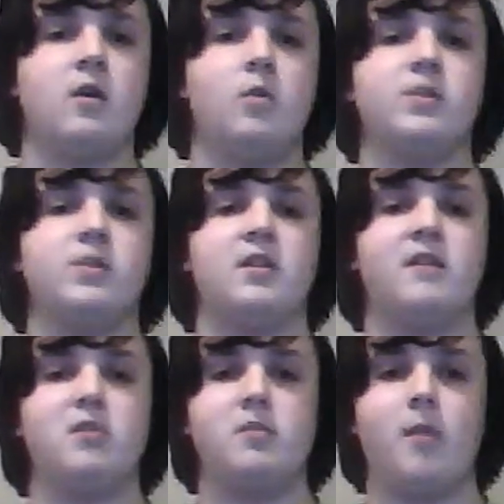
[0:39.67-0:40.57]
the
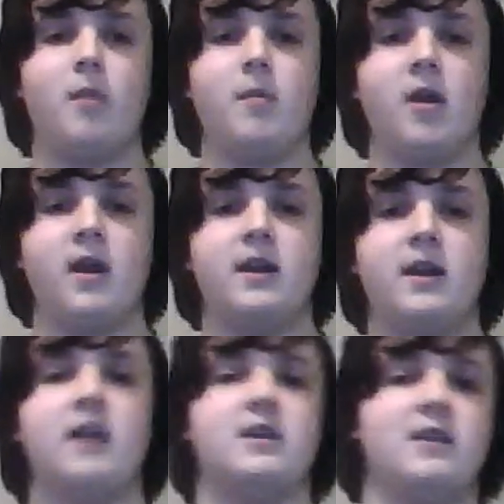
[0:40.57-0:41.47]
level in Barbarian,
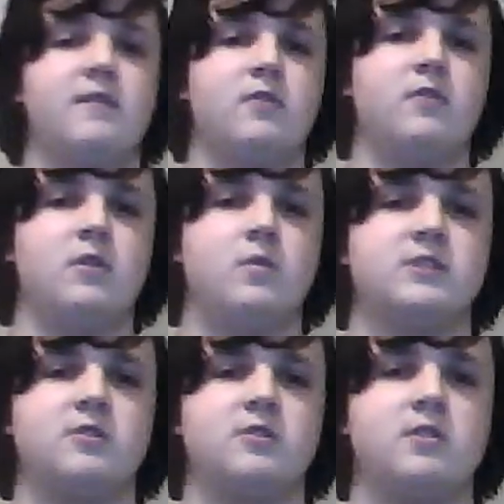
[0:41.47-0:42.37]
and the level in
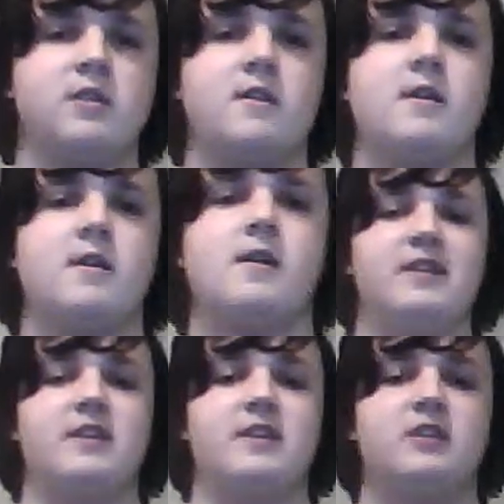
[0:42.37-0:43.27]
Wizard.
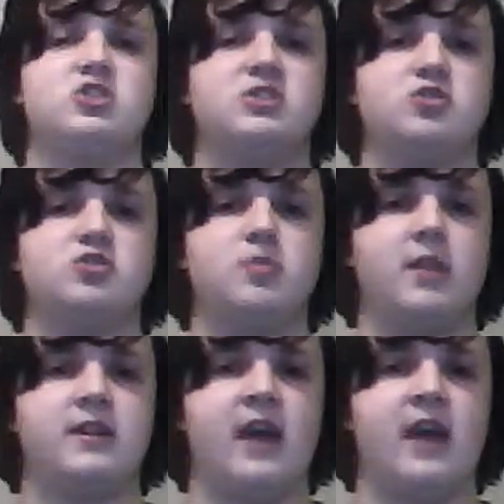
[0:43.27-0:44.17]
She's a
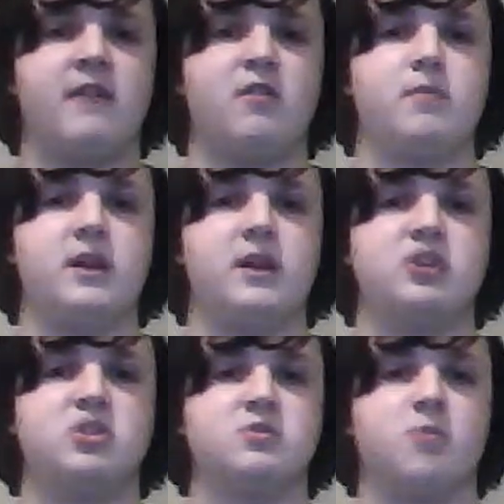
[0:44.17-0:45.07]
true-blooded half-elf, meaning
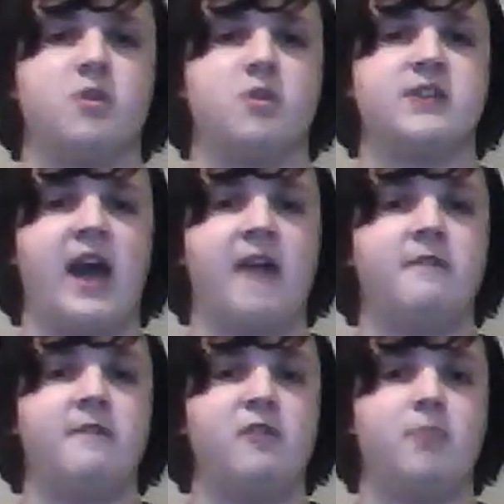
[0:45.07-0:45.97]
she was born to
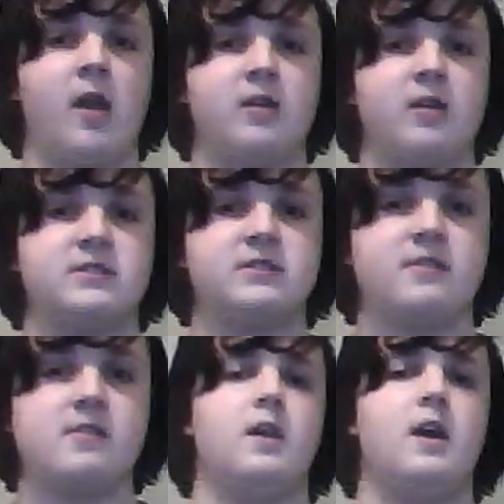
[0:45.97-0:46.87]
half-elf parents.
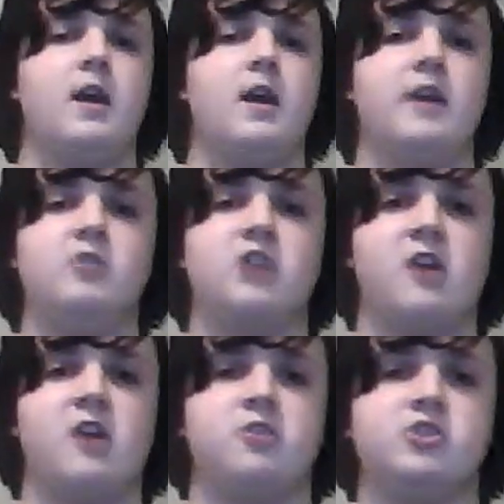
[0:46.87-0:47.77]
In her
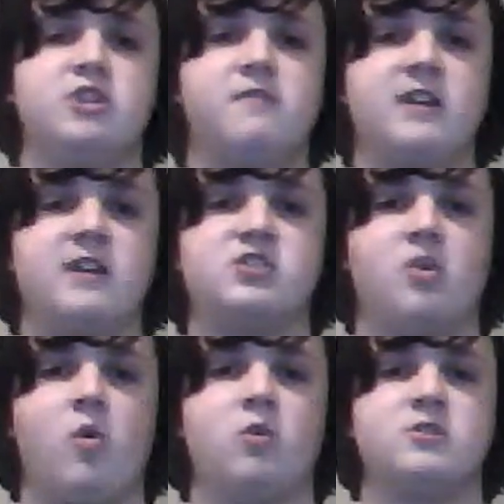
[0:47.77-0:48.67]
childhood, she faced the
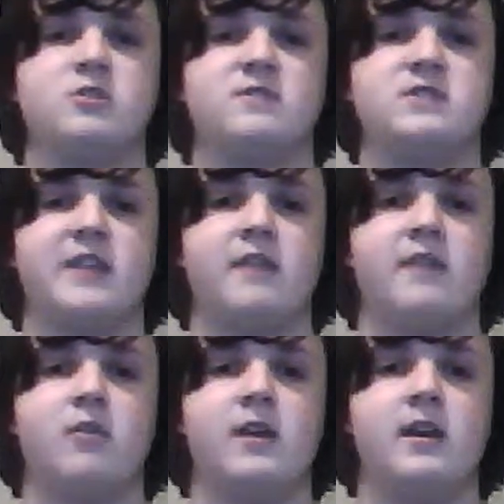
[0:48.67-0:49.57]
horrors of slavery.